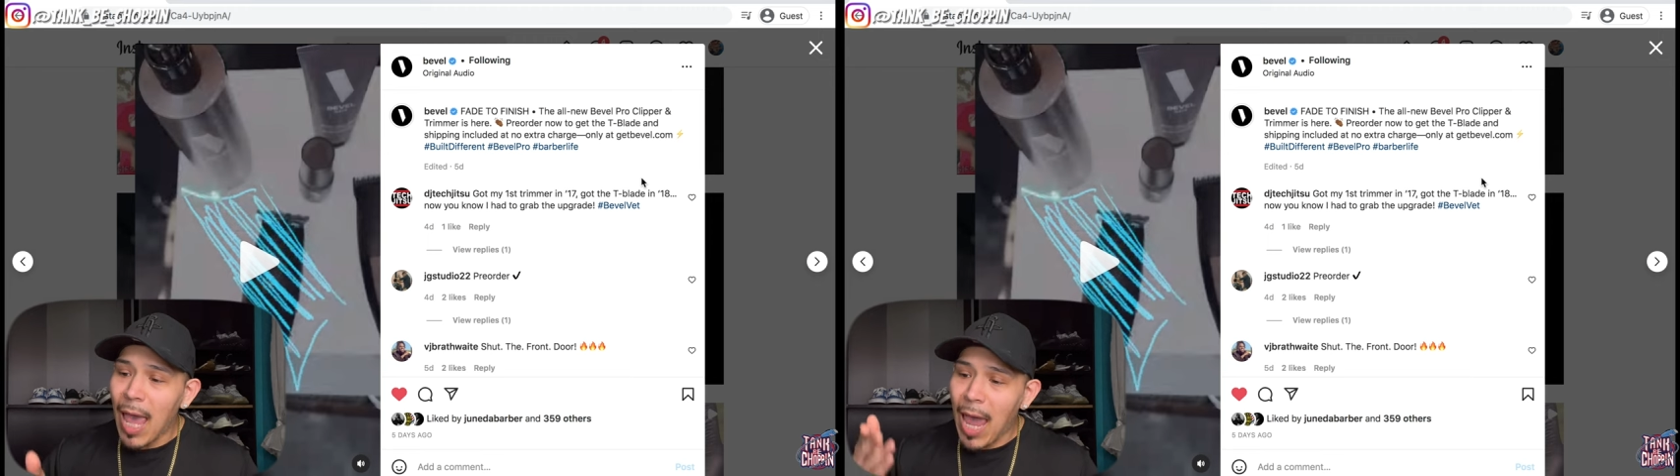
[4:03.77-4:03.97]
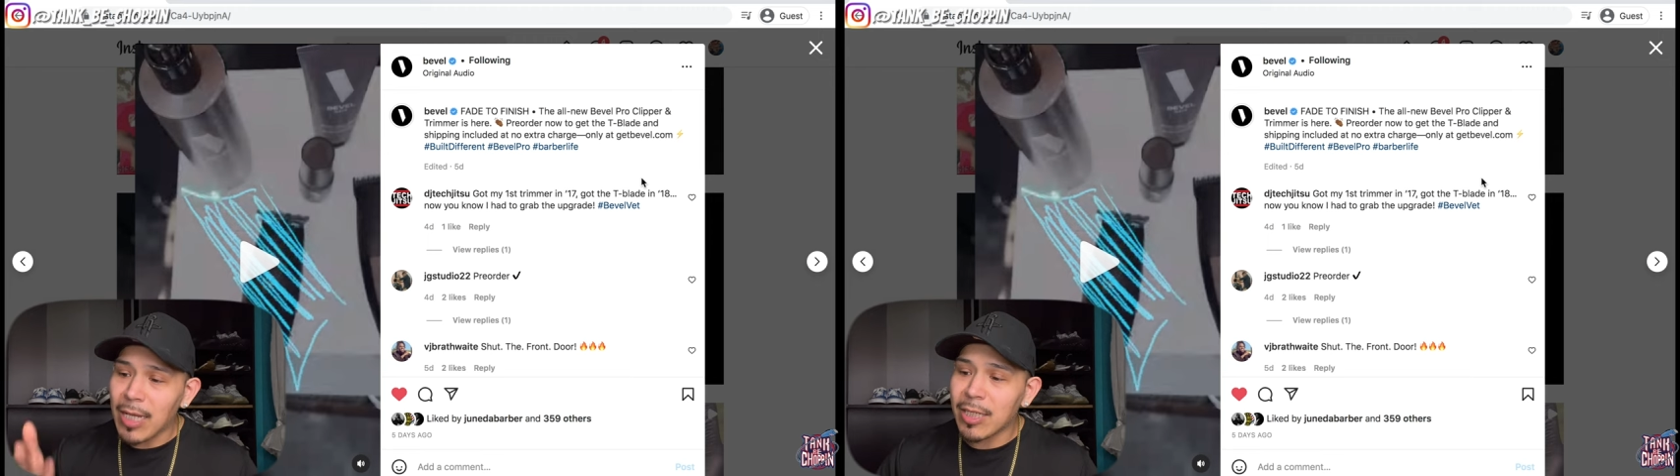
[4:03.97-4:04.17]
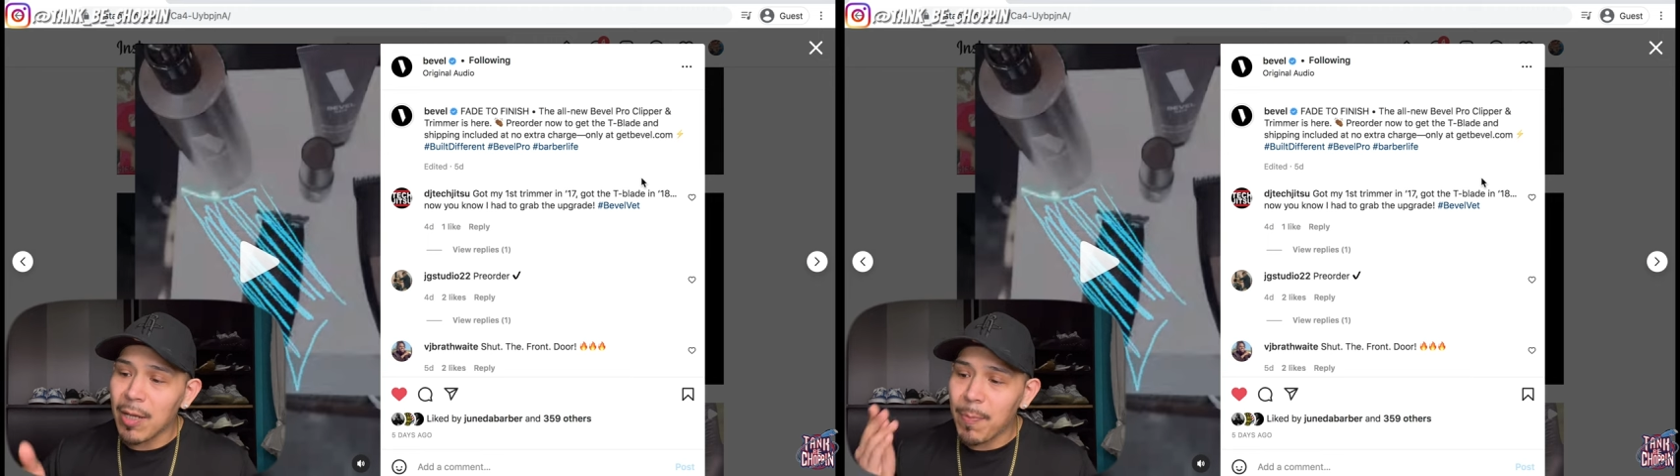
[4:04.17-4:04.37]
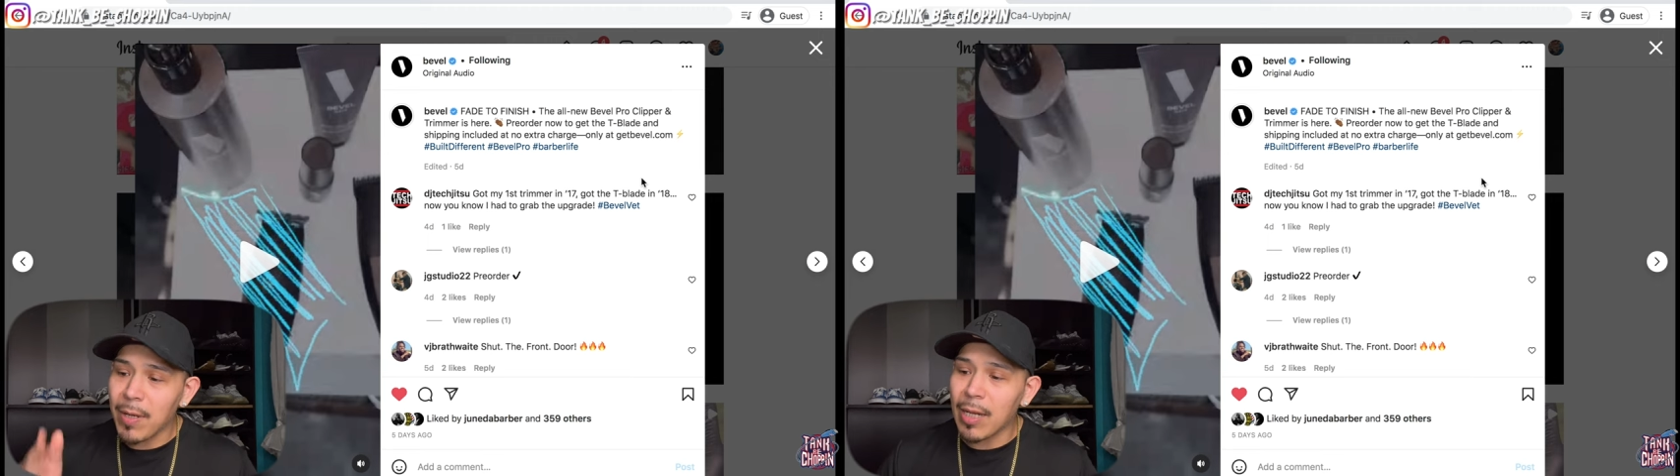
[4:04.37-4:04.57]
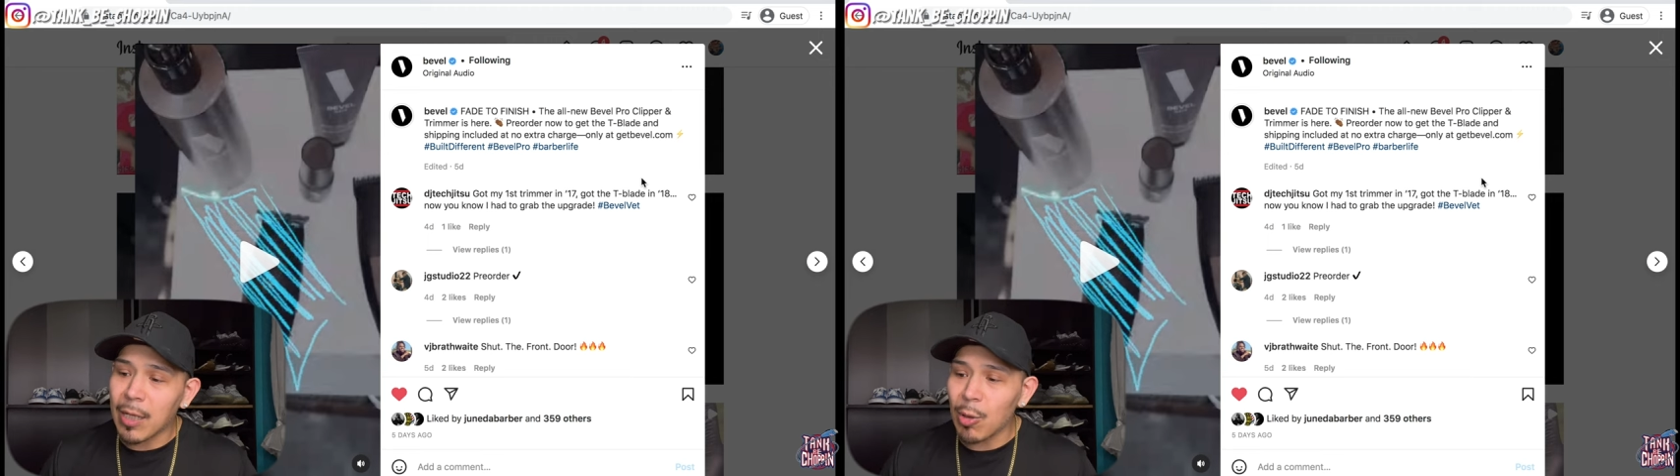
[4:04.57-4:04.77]
and
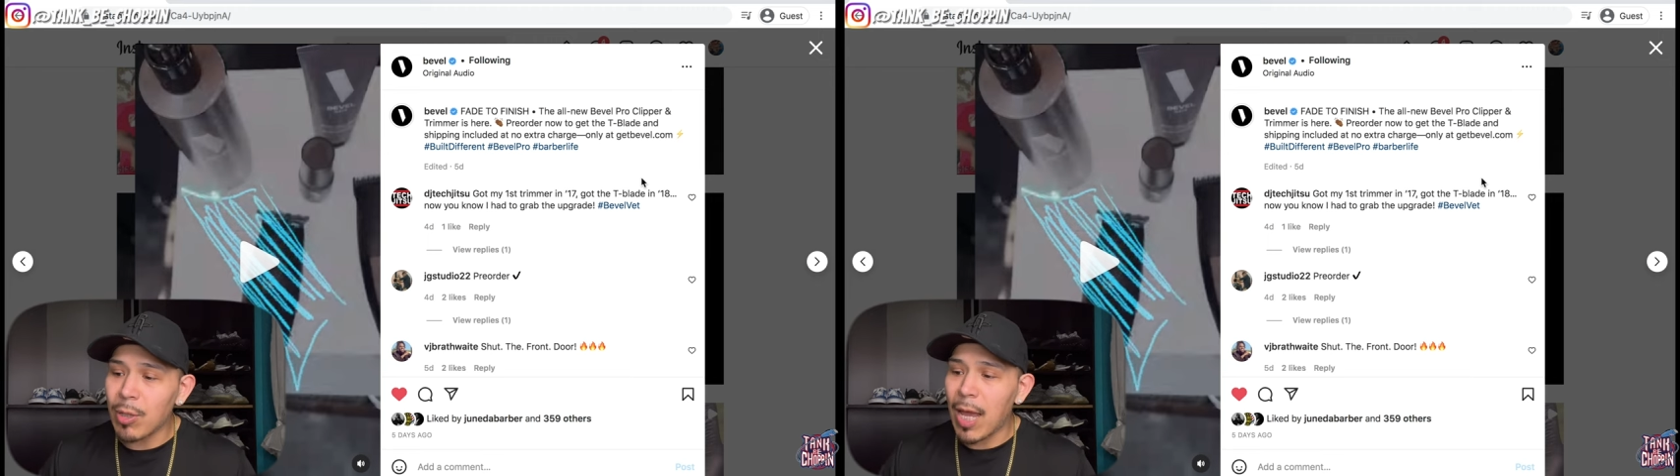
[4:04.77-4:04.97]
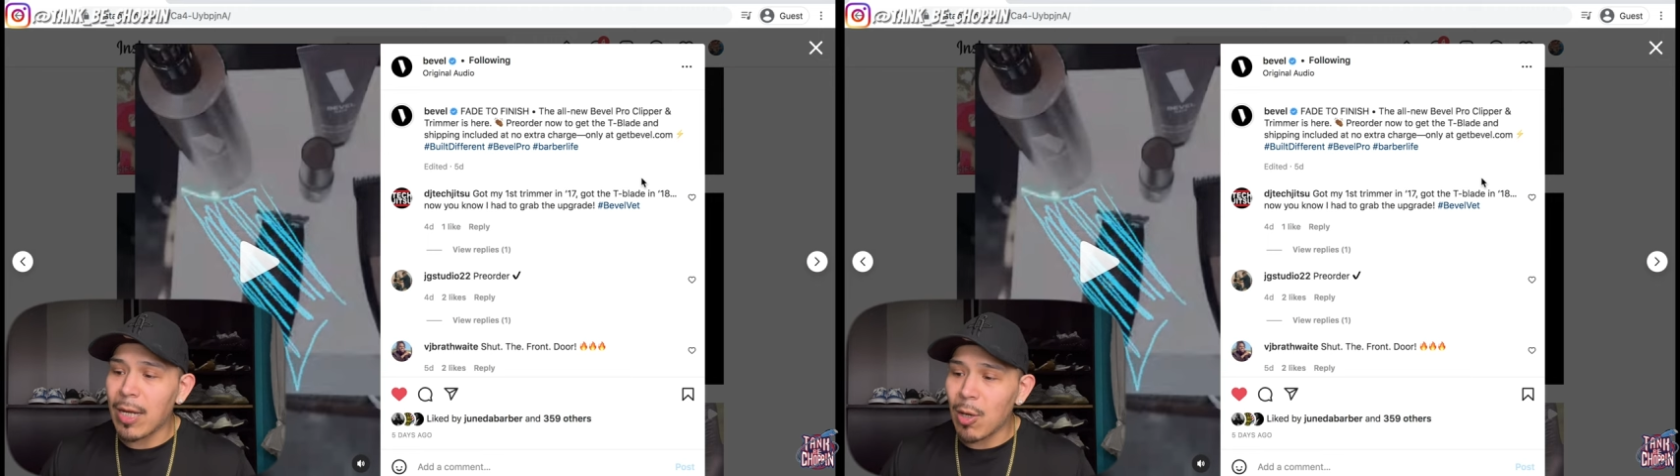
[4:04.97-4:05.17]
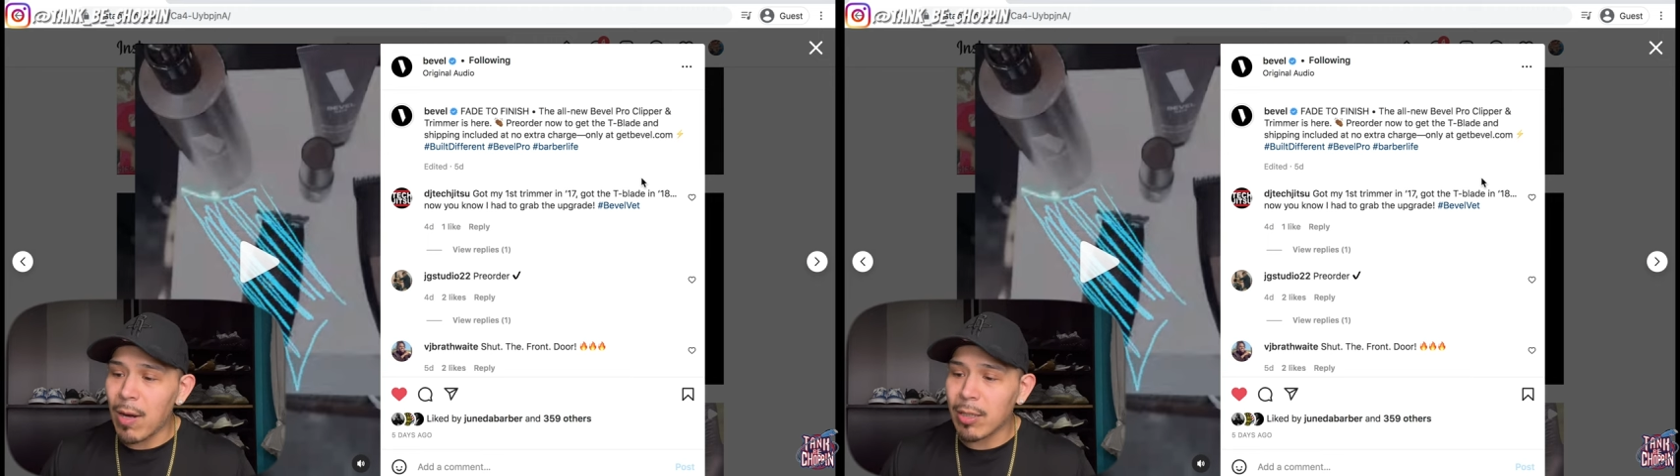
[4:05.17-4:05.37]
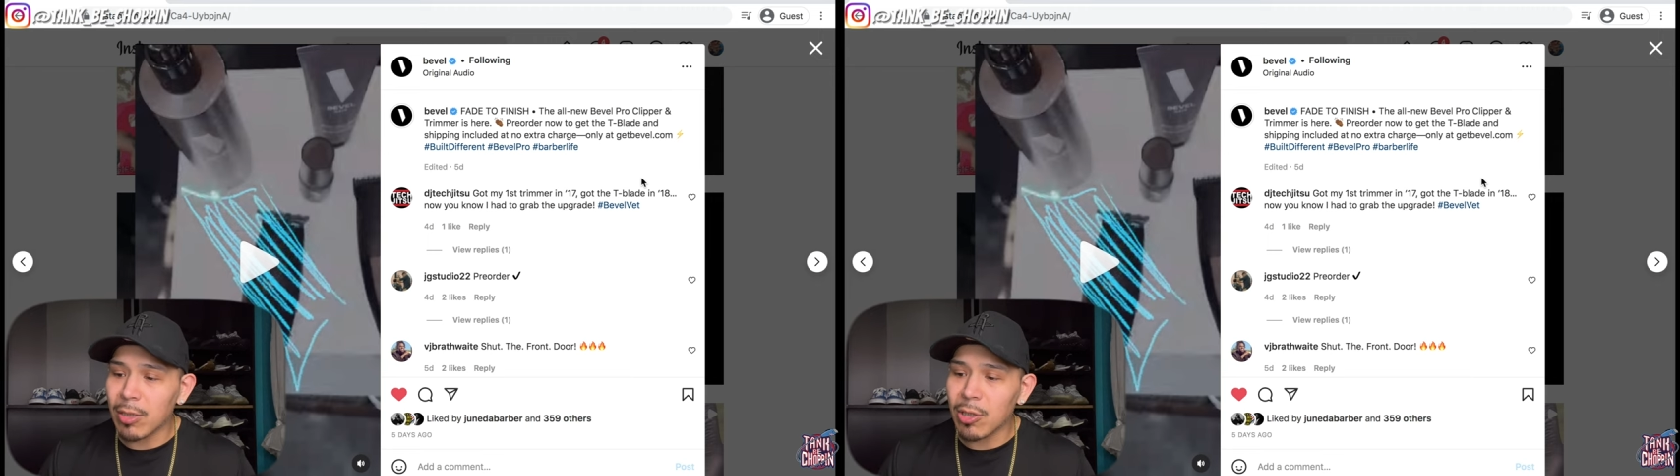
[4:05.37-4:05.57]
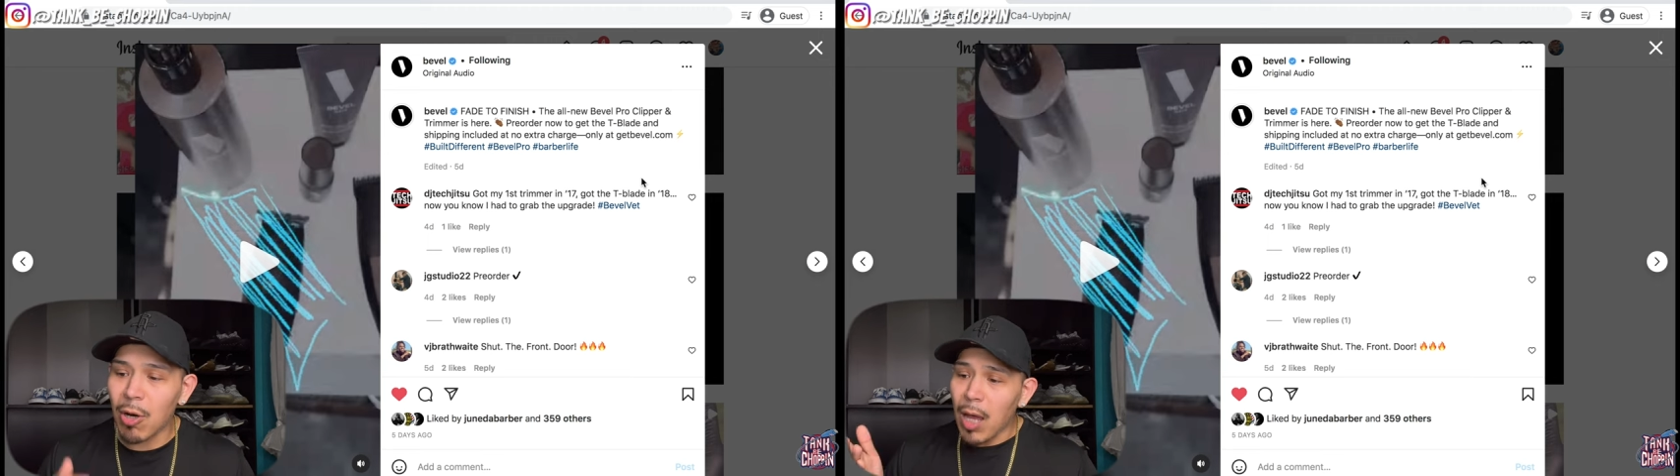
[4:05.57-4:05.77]
shipping included at no extra
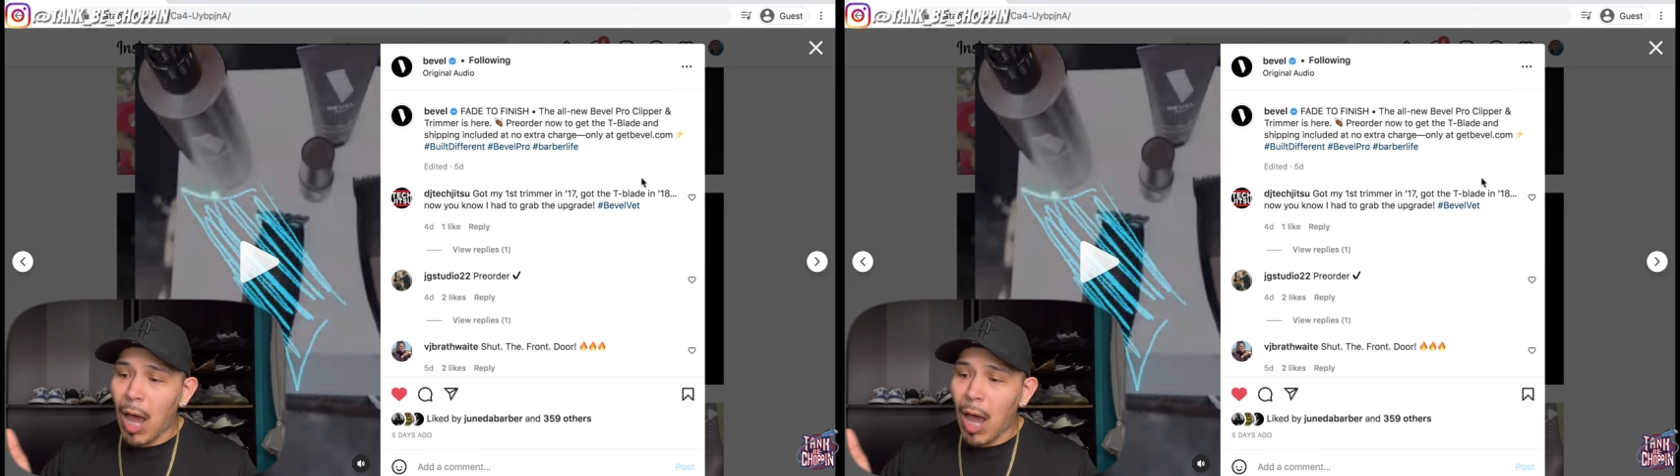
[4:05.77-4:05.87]
charge.